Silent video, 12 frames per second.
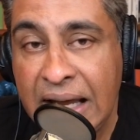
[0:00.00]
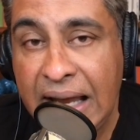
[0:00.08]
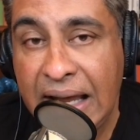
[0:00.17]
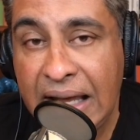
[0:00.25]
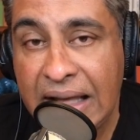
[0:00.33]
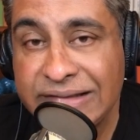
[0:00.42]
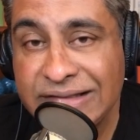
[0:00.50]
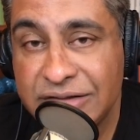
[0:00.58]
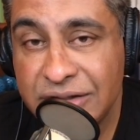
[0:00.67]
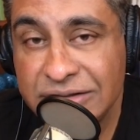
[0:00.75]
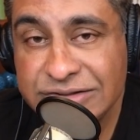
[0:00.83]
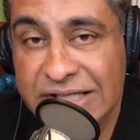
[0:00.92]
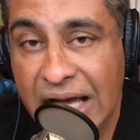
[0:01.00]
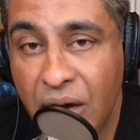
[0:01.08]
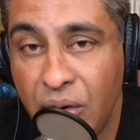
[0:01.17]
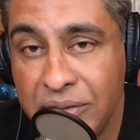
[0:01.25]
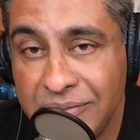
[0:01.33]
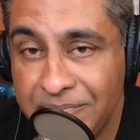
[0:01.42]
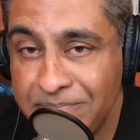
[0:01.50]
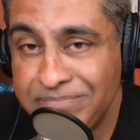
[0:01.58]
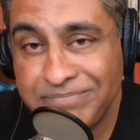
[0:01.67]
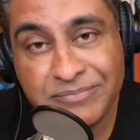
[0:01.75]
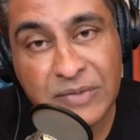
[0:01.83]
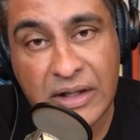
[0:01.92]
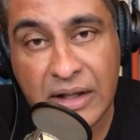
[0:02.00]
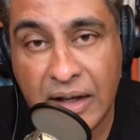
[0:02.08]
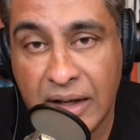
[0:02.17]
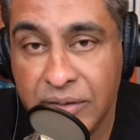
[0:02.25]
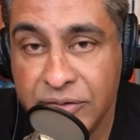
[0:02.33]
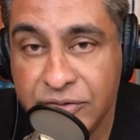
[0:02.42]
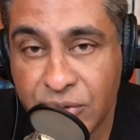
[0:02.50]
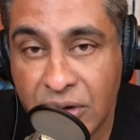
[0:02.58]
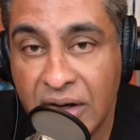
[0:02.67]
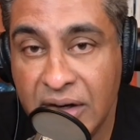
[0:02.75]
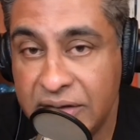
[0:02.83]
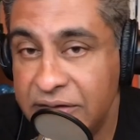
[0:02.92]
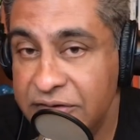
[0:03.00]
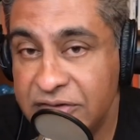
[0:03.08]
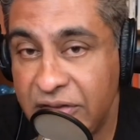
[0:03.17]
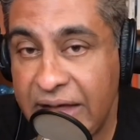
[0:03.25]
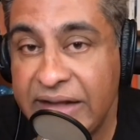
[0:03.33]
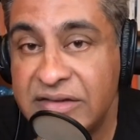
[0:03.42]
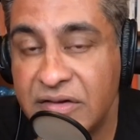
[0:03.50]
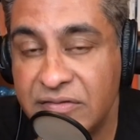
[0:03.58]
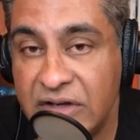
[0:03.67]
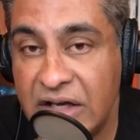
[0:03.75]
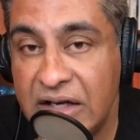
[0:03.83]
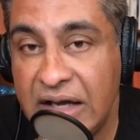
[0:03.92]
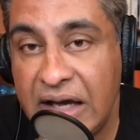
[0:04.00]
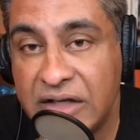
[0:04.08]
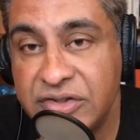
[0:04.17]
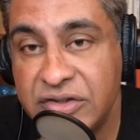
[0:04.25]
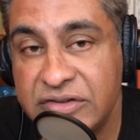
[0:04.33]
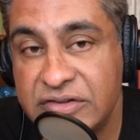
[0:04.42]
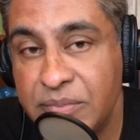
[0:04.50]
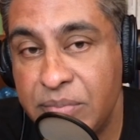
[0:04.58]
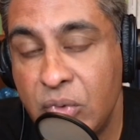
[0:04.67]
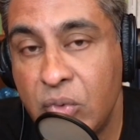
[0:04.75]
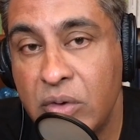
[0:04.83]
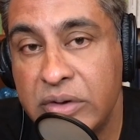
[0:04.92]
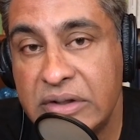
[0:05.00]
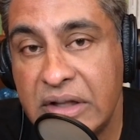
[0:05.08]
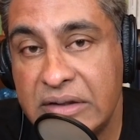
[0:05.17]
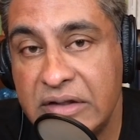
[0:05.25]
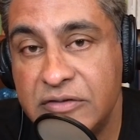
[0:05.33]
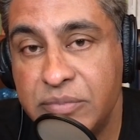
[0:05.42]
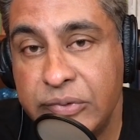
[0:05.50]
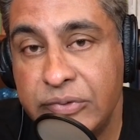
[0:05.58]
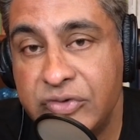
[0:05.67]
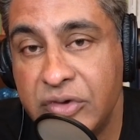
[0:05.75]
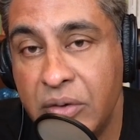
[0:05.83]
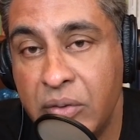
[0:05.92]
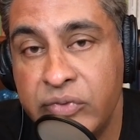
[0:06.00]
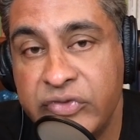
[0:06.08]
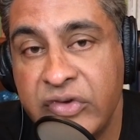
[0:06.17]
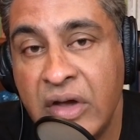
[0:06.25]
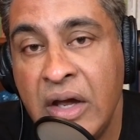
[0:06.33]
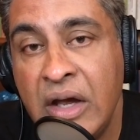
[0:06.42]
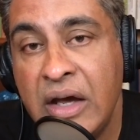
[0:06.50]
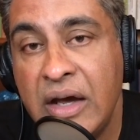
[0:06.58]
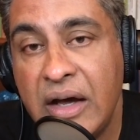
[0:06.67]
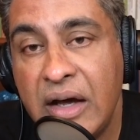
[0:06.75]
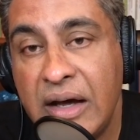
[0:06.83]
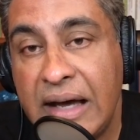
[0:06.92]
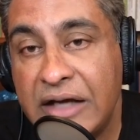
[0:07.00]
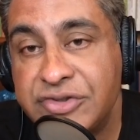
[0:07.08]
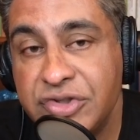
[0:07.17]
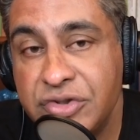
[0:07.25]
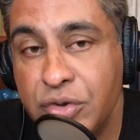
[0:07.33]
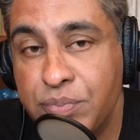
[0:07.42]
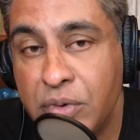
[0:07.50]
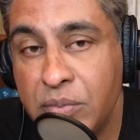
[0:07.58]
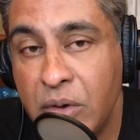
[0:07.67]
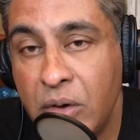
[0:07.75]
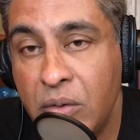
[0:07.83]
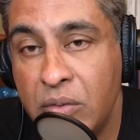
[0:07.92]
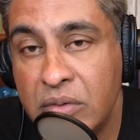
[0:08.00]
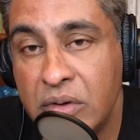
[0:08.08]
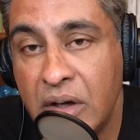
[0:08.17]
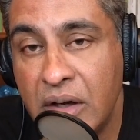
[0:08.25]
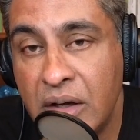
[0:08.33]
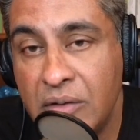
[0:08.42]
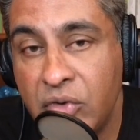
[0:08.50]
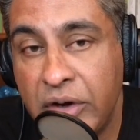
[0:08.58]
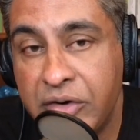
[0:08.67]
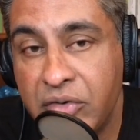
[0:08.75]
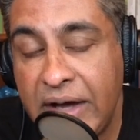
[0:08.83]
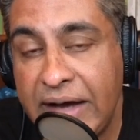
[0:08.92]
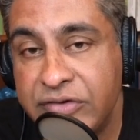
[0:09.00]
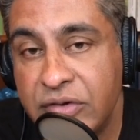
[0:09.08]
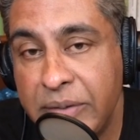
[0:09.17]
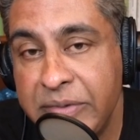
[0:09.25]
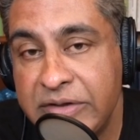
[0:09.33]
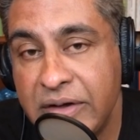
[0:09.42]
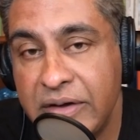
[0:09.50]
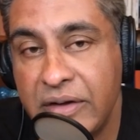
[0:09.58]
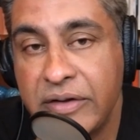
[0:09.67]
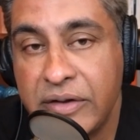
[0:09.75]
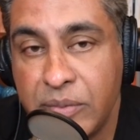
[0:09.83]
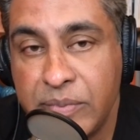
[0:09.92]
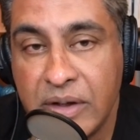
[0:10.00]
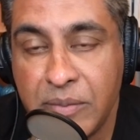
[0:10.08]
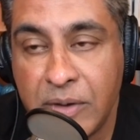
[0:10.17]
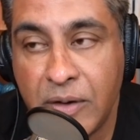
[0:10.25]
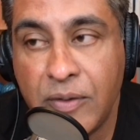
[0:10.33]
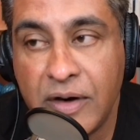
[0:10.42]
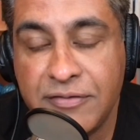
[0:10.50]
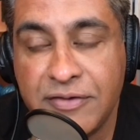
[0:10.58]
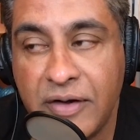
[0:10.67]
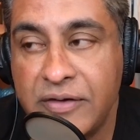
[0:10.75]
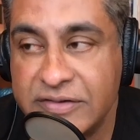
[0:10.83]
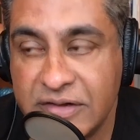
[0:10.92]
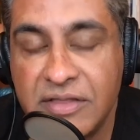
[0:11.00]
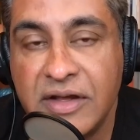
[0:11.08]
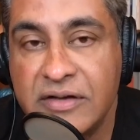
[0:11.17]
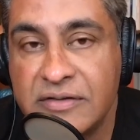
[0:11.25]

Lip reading: As it turns out, I was wrong. There's lots of data actually to support that these blue zones actually do promote longer lives. So let me tell you a little bit about what I found, because I think it's